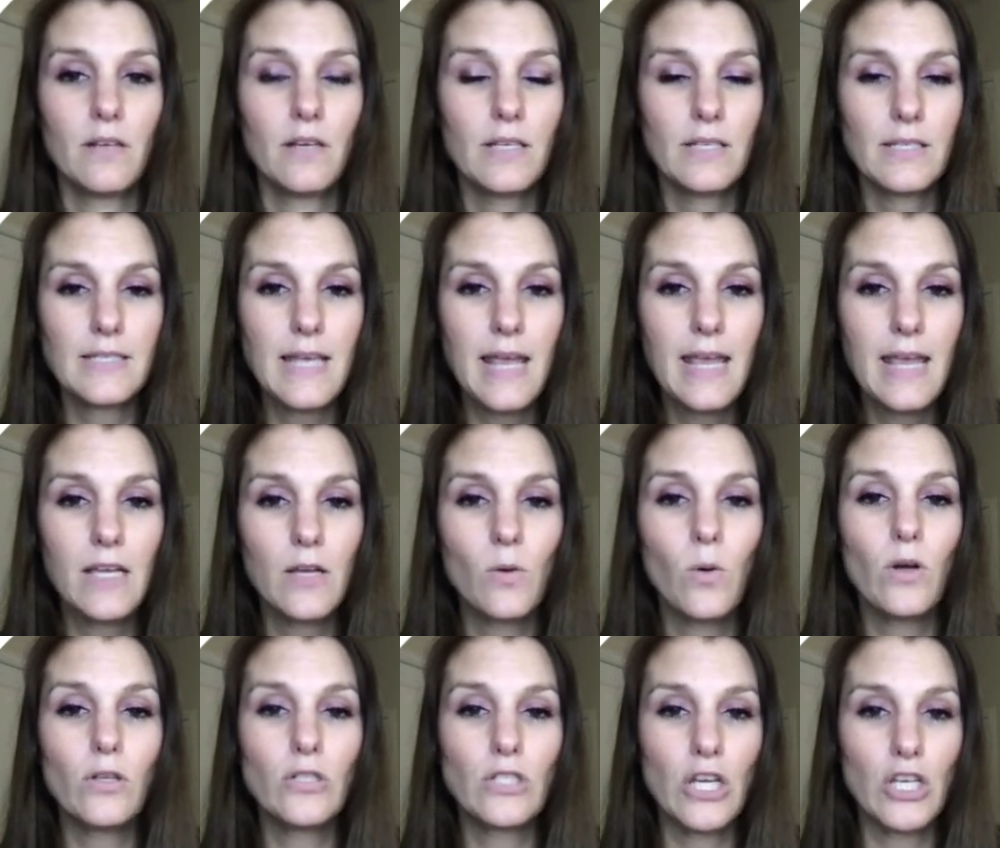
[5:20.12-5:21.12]
Say
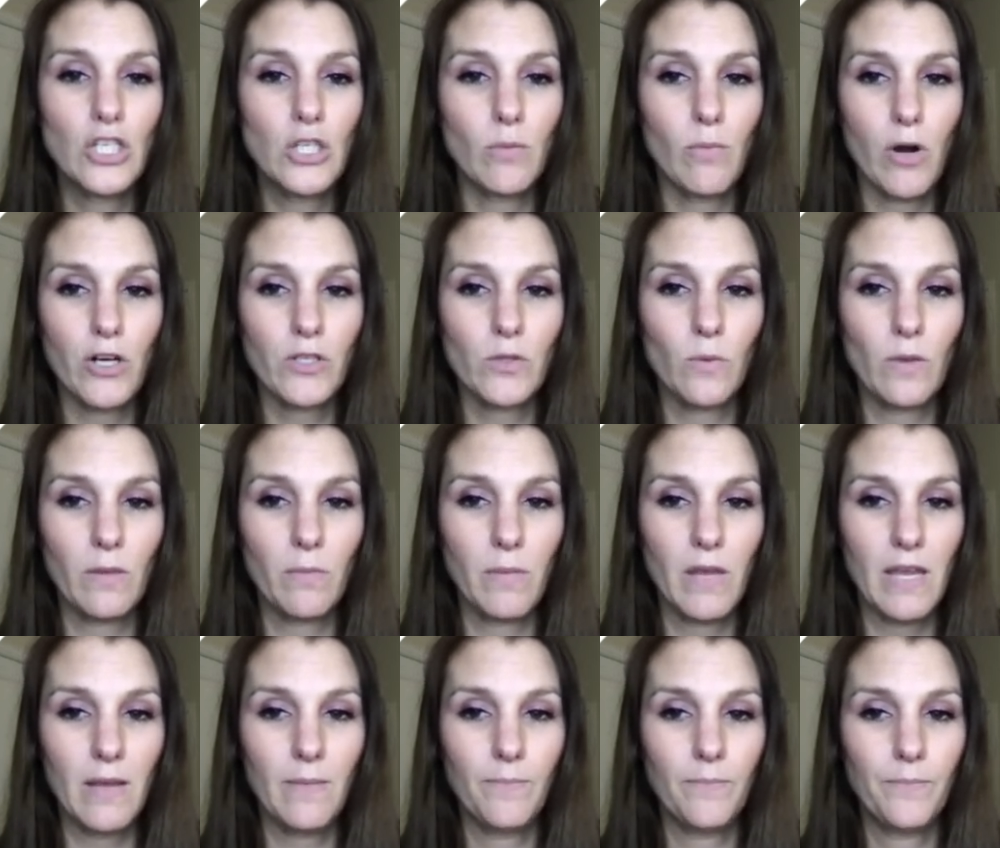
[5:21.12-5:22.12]
quotation marks with
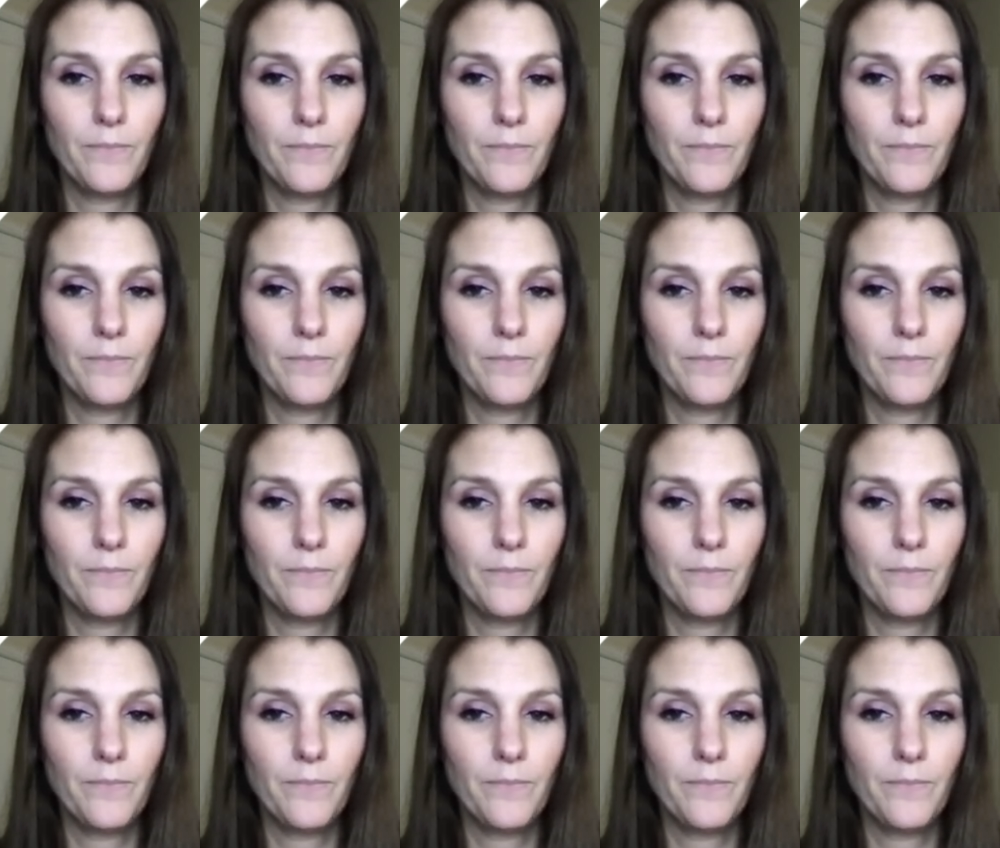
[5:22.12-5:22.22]
me.